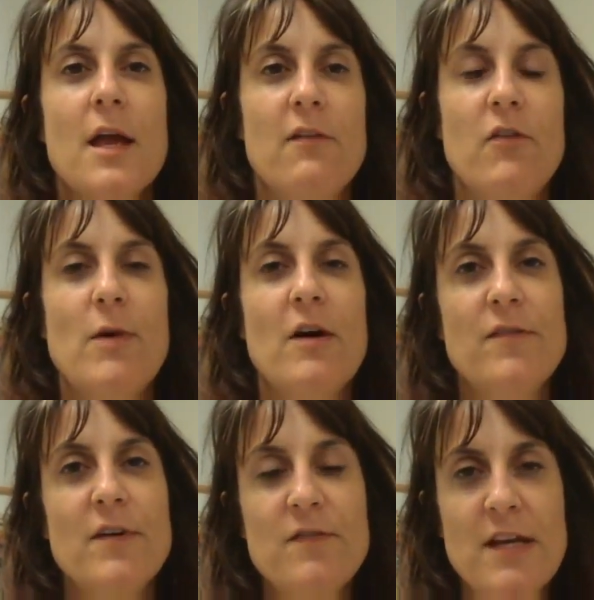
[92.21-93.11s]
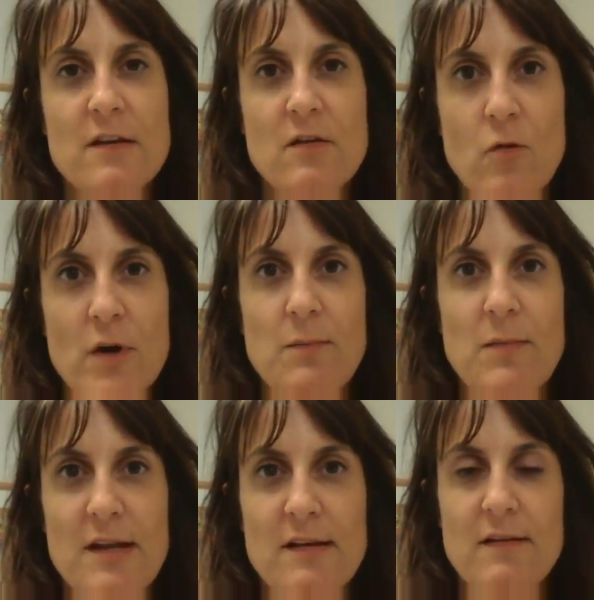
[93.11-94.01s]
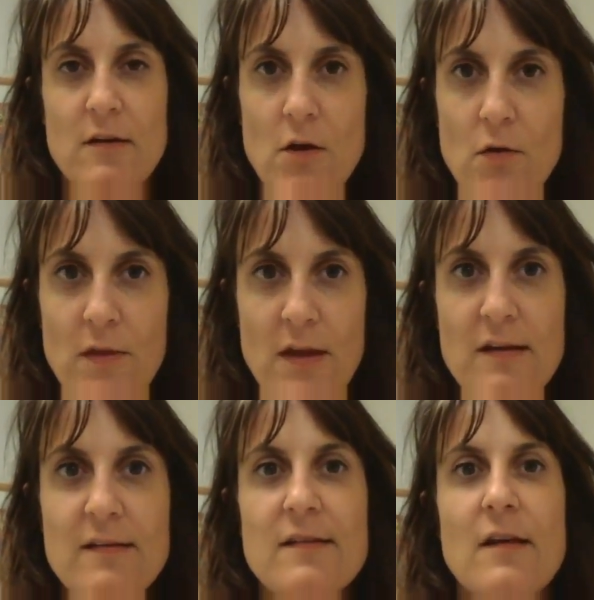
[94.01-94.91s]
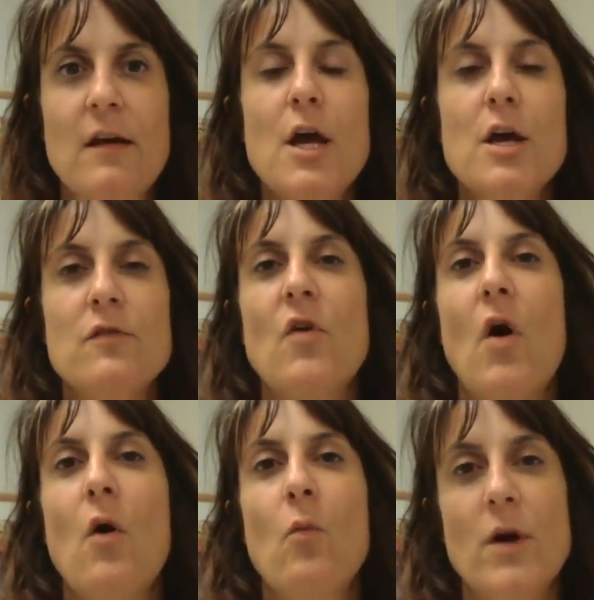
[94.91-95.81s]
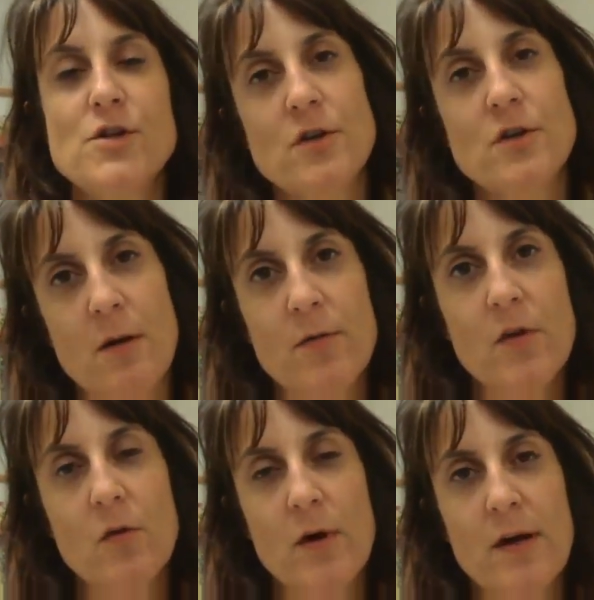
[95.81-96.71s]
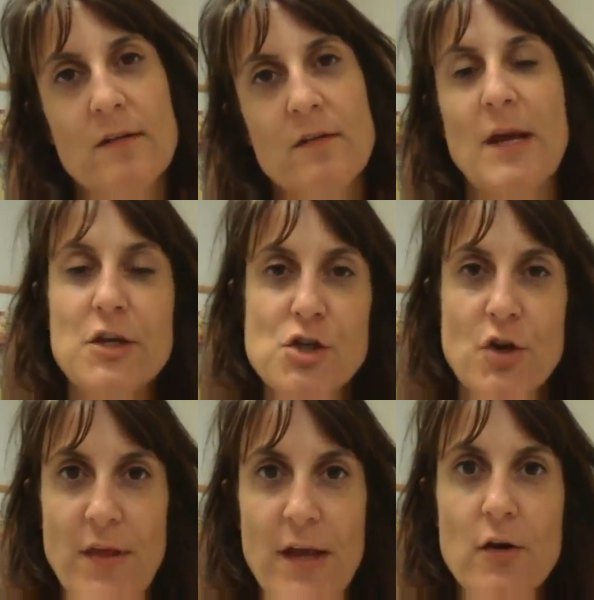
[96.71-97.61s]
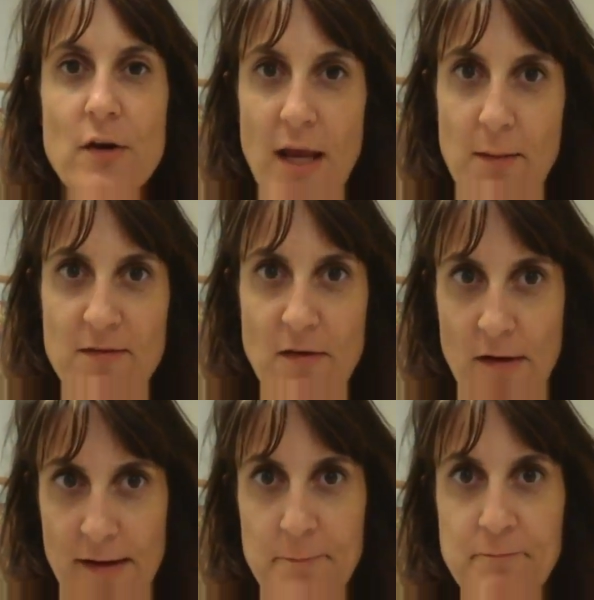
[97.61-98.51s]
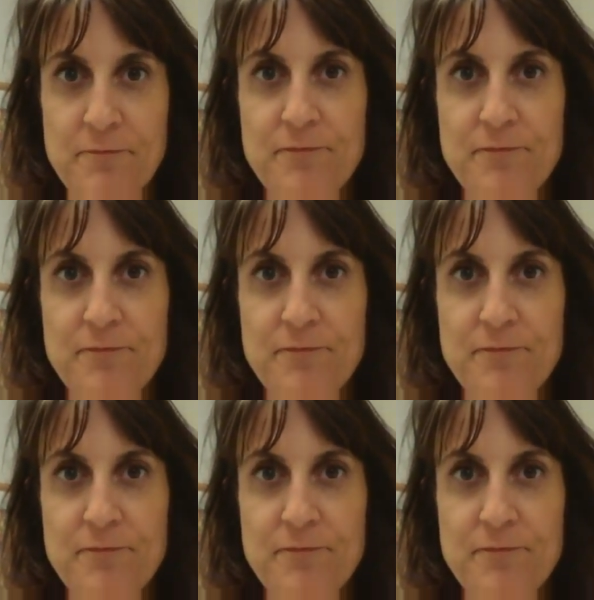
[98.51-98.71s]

Give you about 15 to 20 minutes to do this. So once you're done with the quiz, make sure that your name is on it.